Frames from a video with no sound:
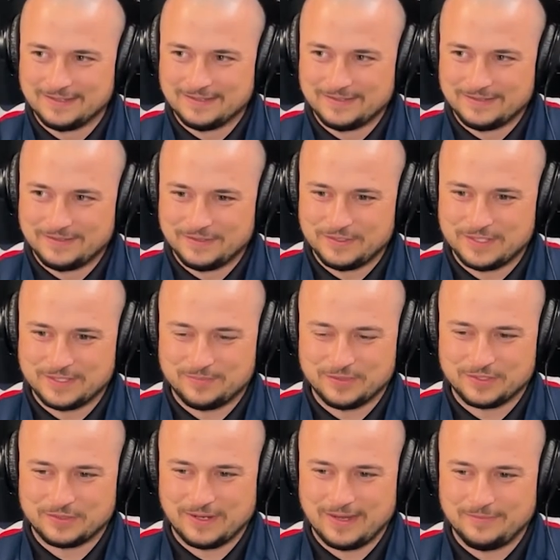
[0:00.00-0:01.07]
Yeah, dude. You just
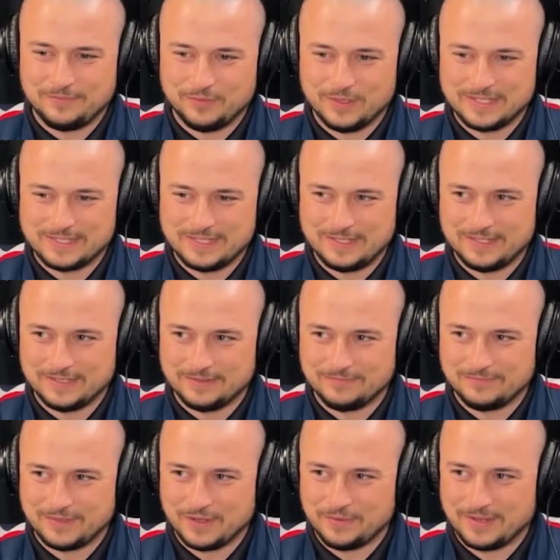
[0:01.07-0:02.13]
prescribed whiskey
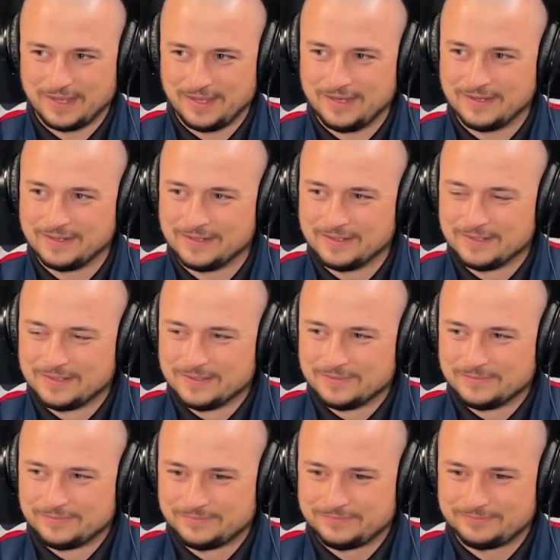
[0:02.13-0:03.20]
and cocaine.
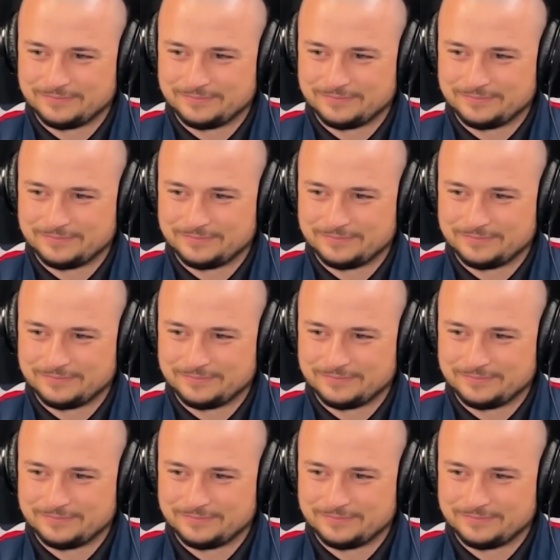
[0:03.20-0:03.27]
Yeah,